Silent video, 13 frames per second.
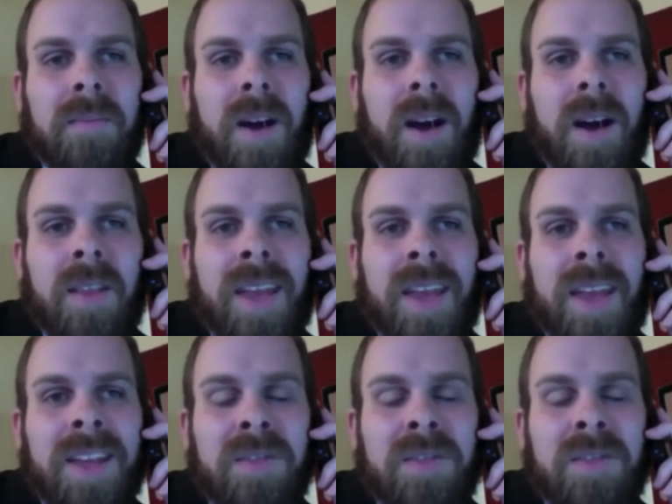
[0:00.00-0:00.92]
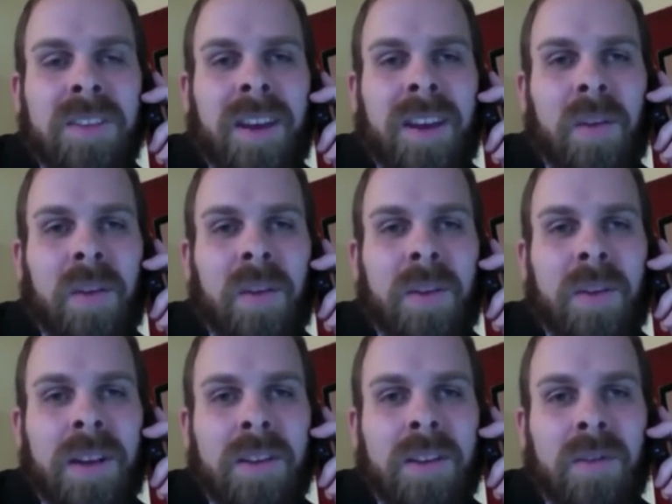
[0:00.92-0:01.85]
on the edge of deciding whether or not
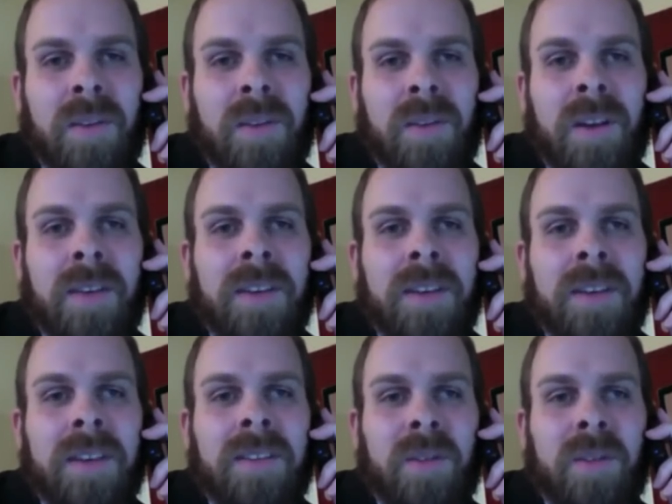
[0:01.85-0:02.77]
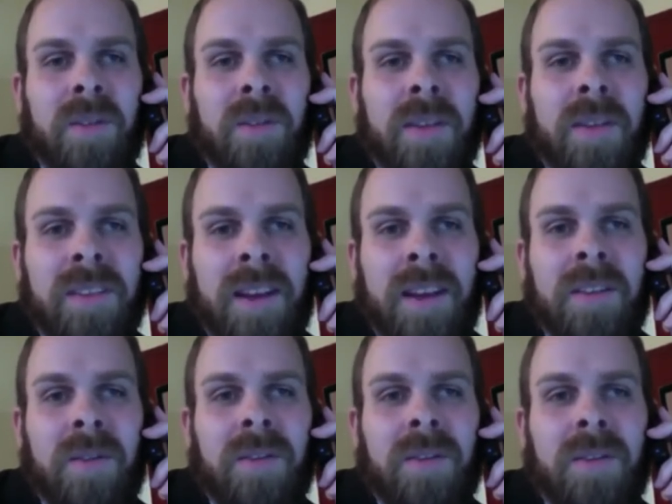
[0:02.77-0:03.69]
to run for office or have decided
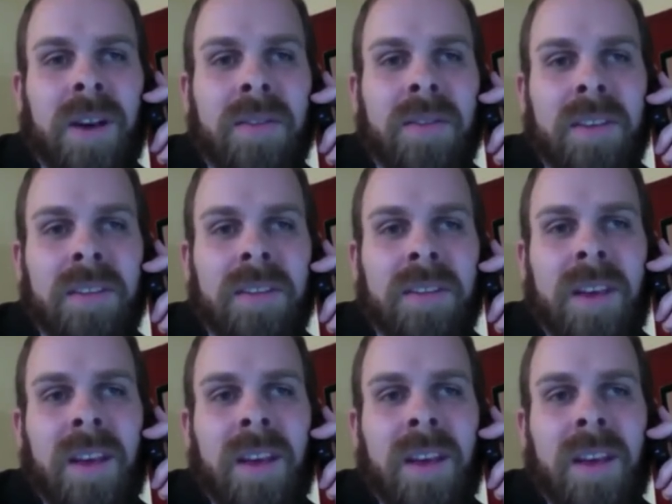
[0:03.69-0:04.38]
to run for office.